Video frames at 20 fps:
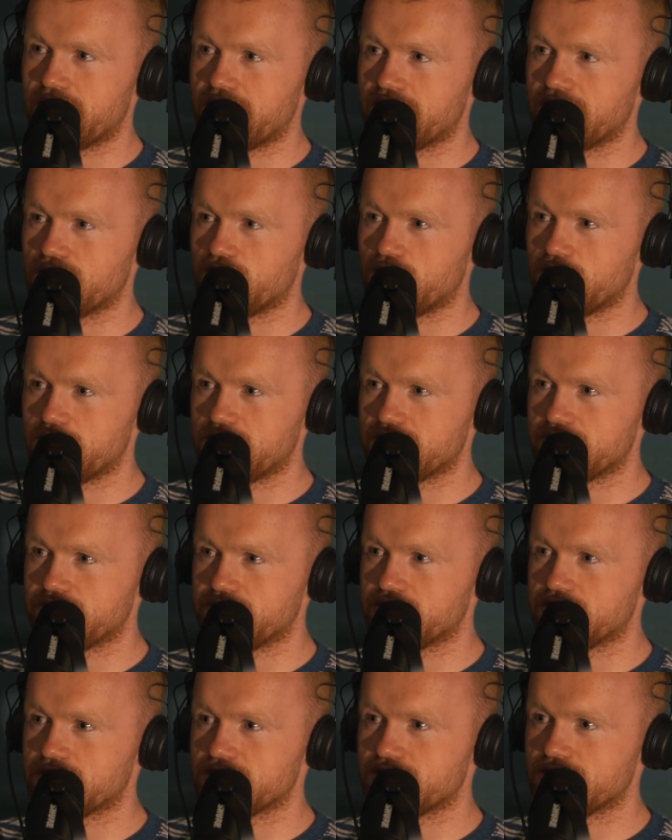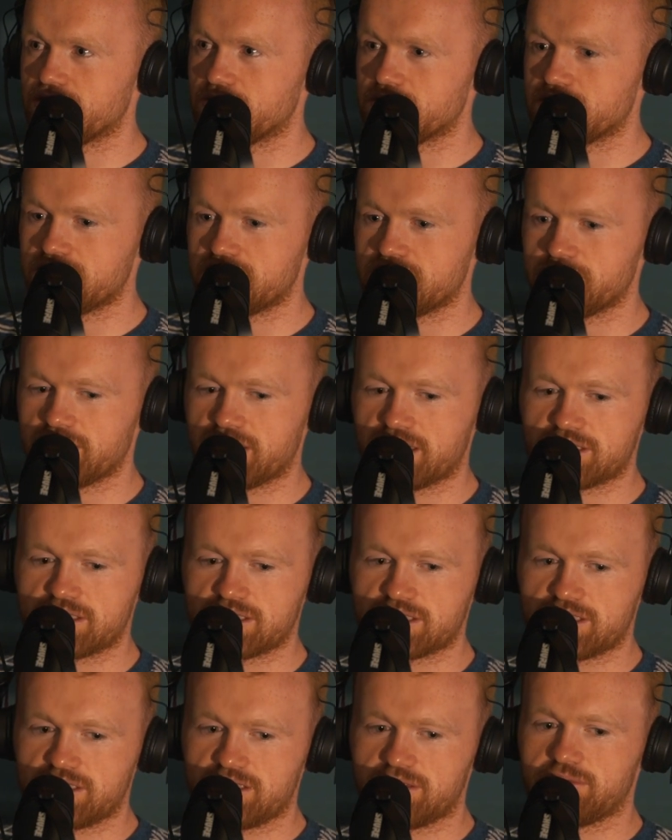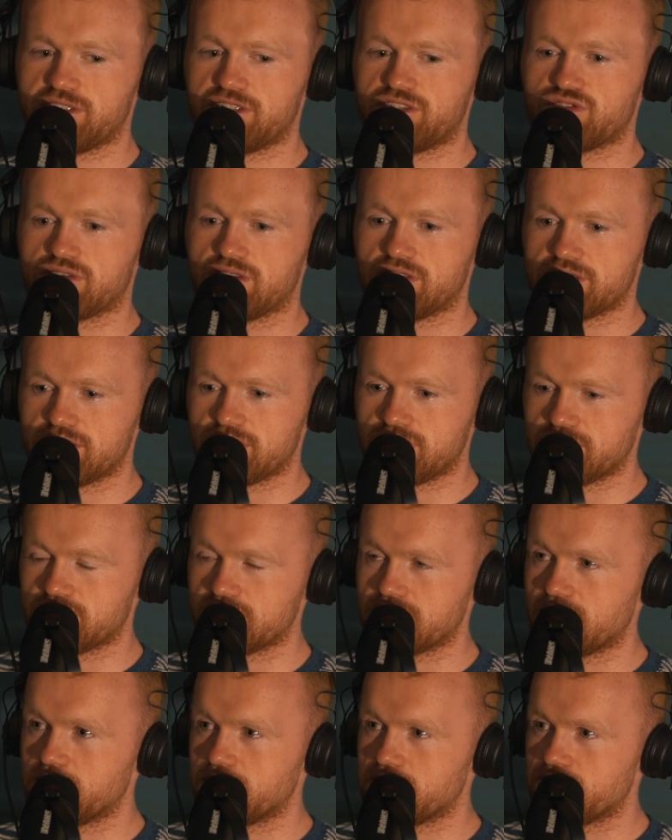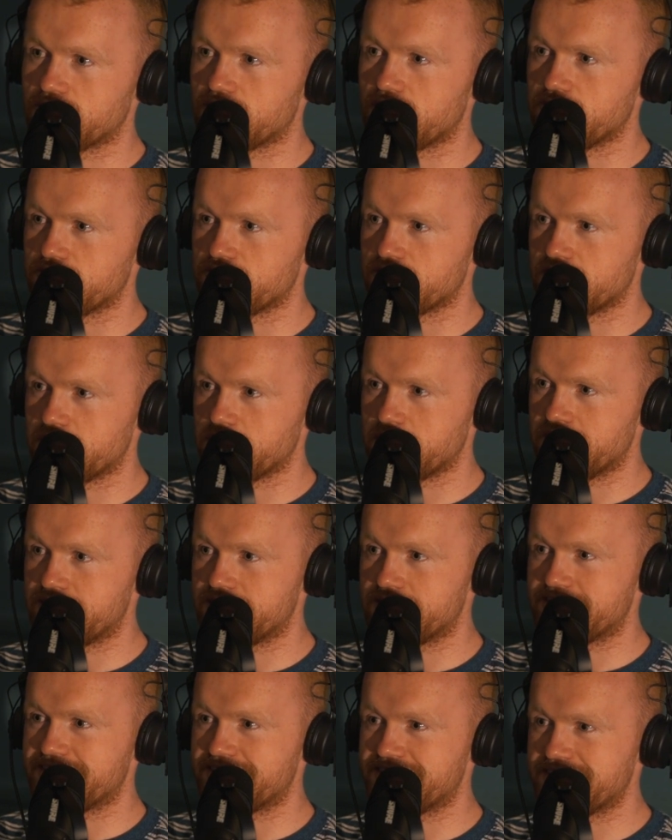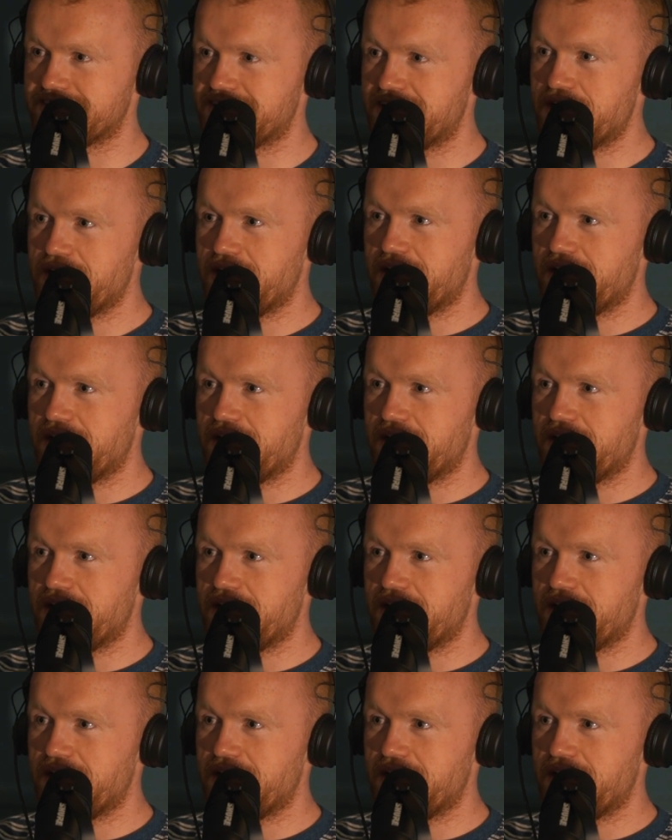and on my first time at the gymnastics gym, I tried to do a double front flip into the...